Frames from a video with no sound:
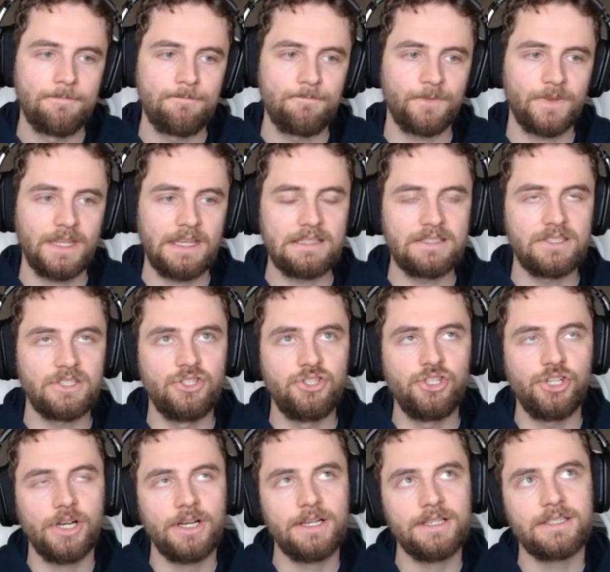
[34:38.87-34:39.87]
it's
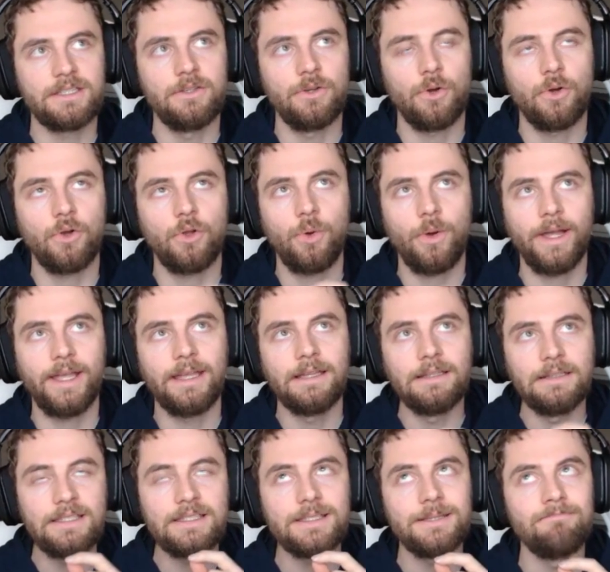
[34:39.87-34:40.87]
just not quite, at
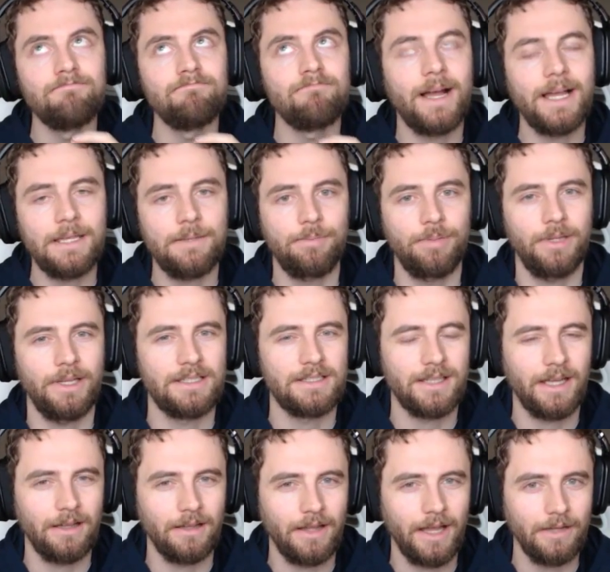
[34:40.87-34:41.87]
least in my
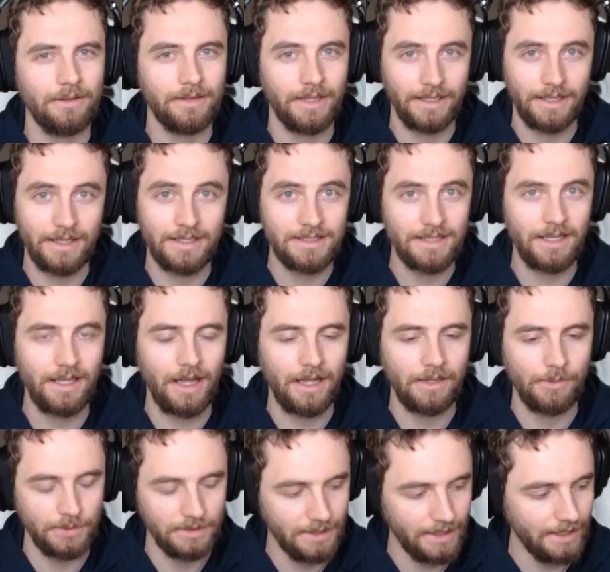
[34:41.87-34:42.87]
playstyle. Like I say, I
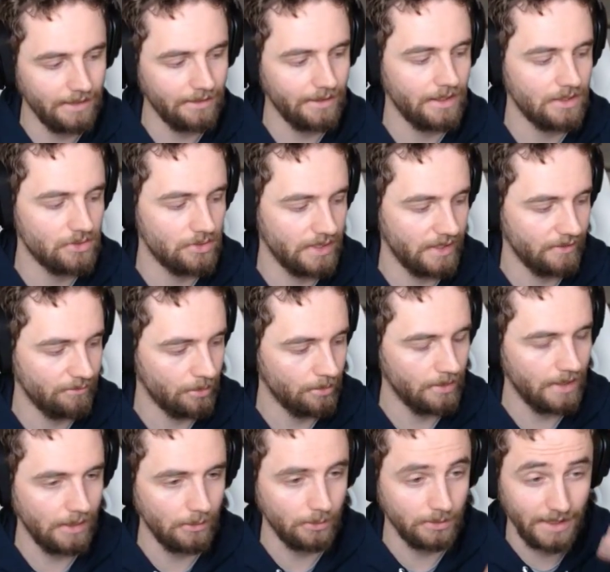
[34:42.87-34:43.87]
would like that extra dive
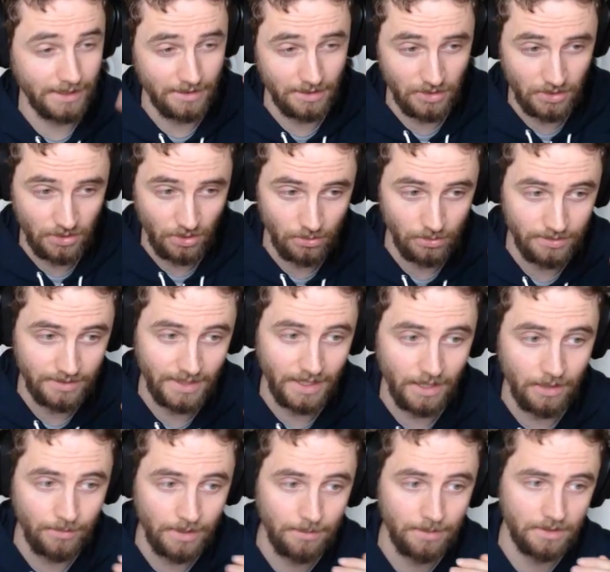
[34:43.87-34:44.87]
bomber. I would like to tone
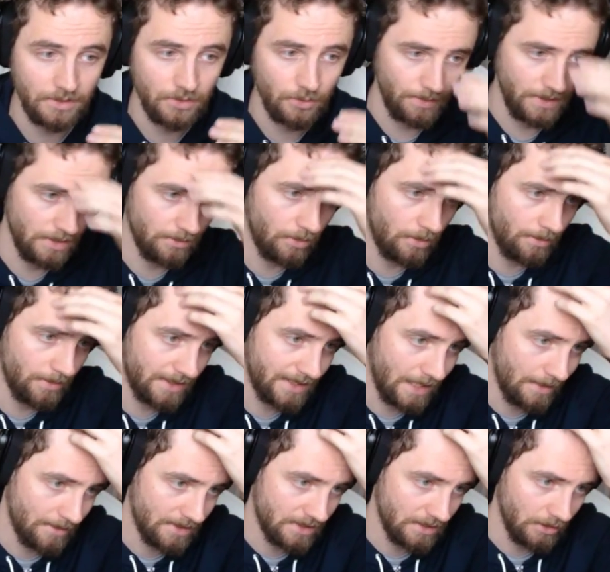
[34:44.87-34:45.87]
down maybe the torpedo bomber
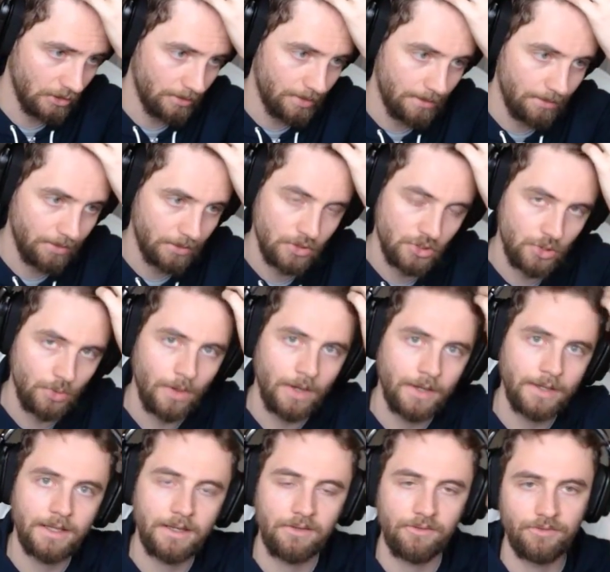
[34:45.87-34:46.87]
damage a little bit, because you
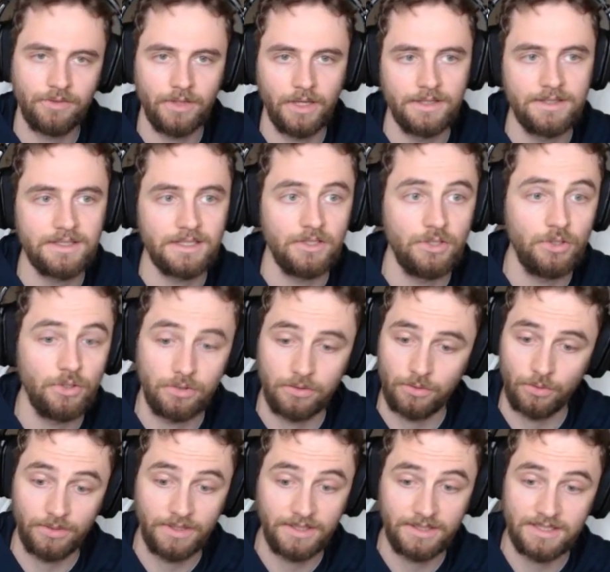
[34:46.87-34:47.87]
are getting floods and you
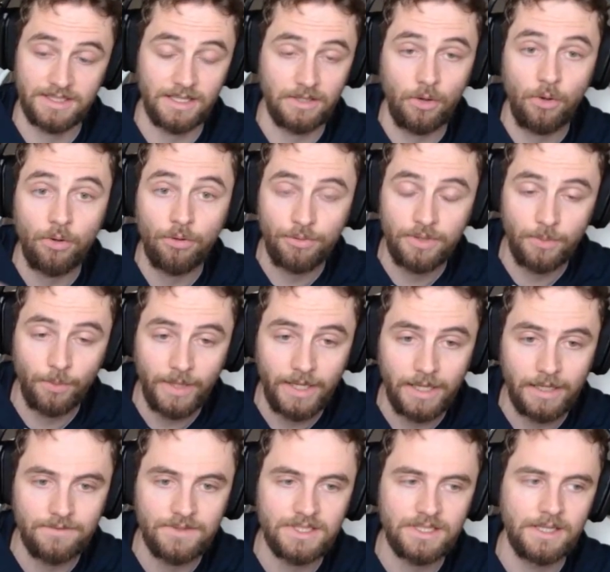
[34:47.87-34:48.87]
don't need to send all 3
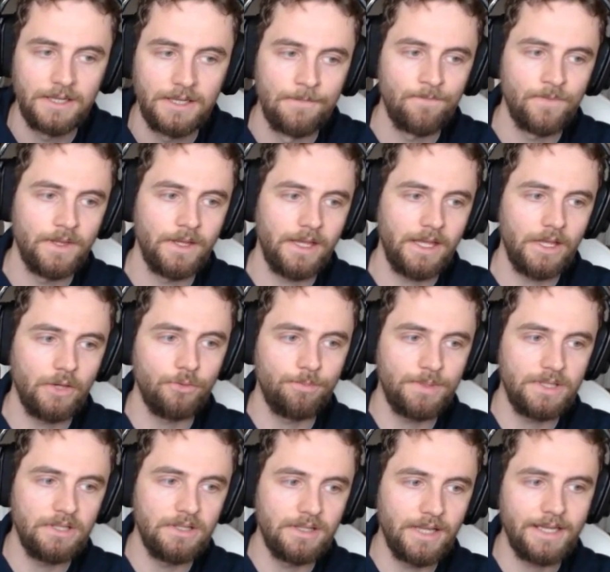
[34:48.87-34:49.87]
waves. It would
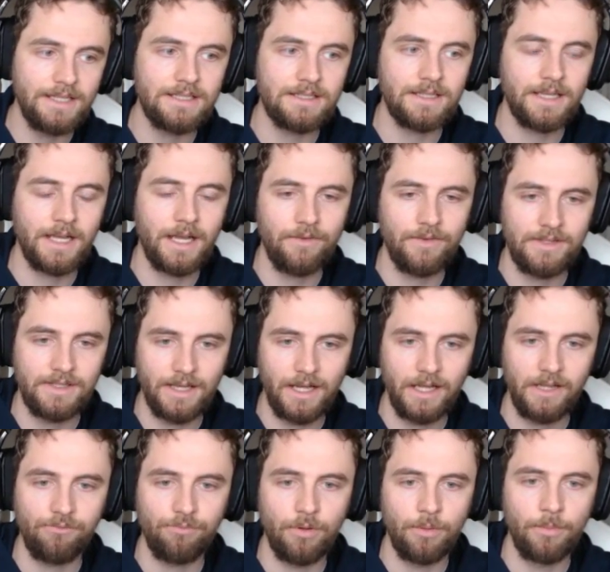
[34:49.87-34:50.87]
be nice to have a
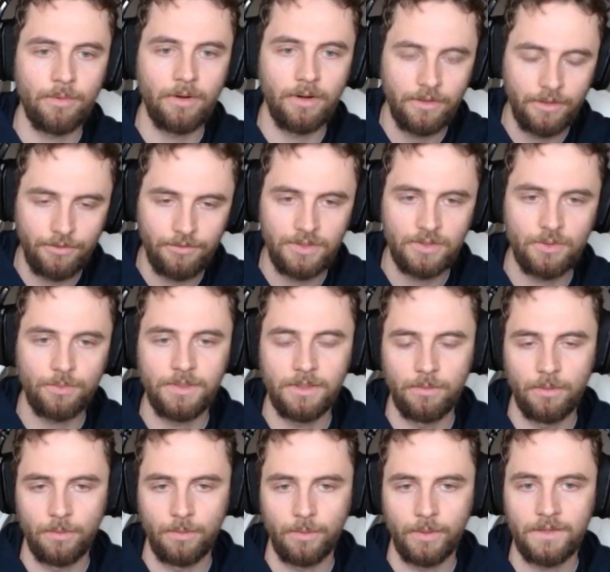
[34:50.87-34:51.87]
dive bomber and the 3 torpedo
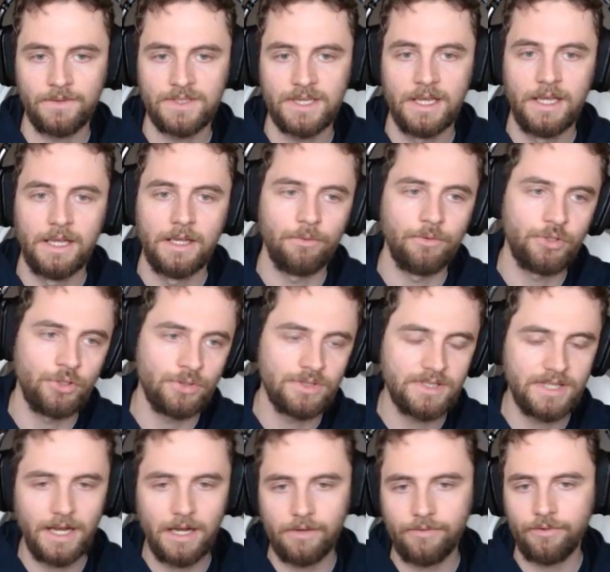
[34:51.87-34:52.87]
bomber waves. Reduce
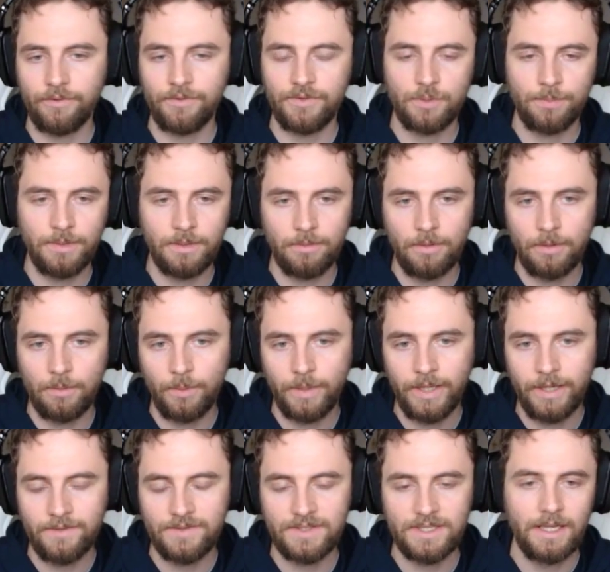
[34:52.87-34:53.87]
the alpha of the torpedo bomber
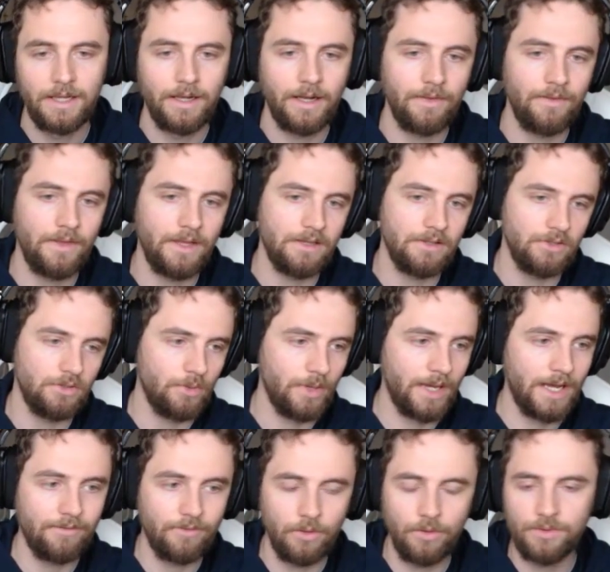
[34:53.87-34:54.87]
waves, and then you
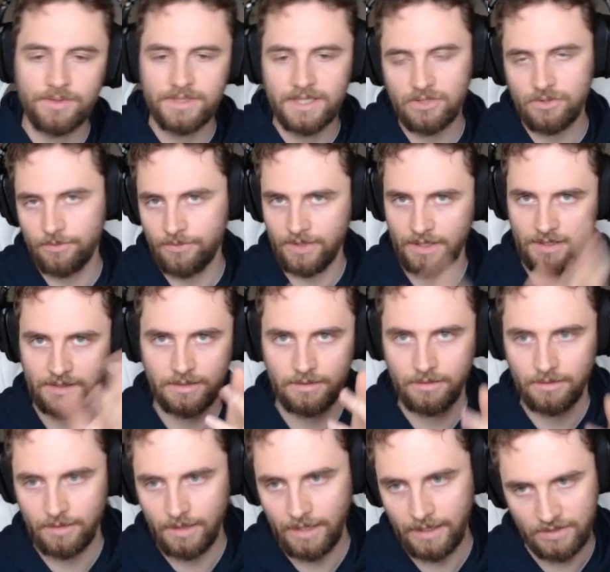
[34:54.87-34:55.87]
have all those extra things that
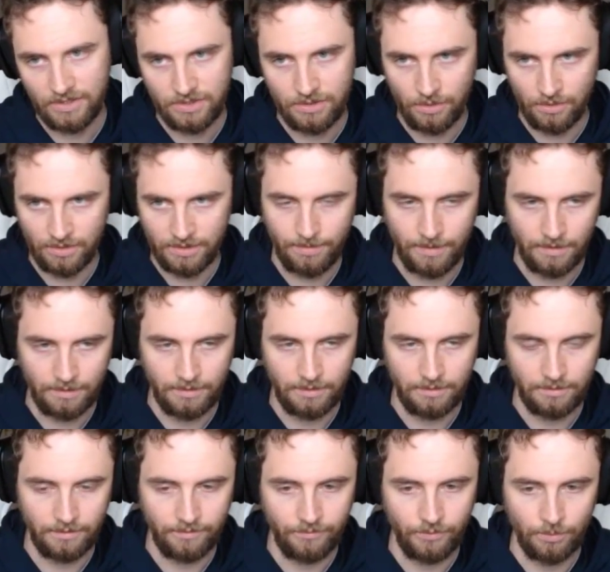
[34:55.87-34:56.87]
I just talked about
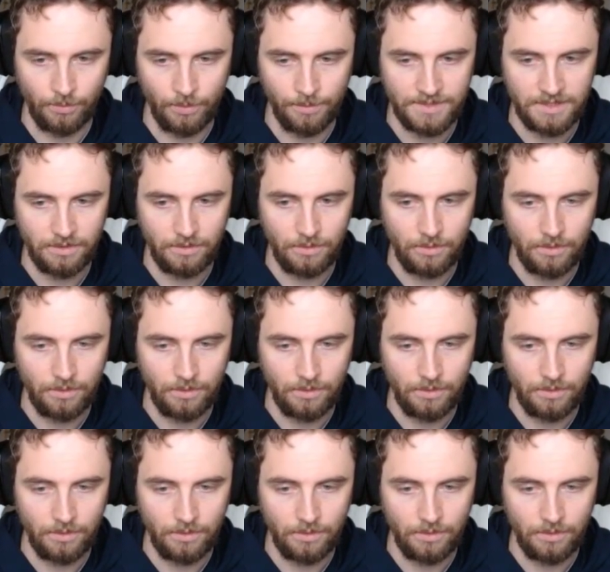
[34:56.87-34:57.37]
a few months ago.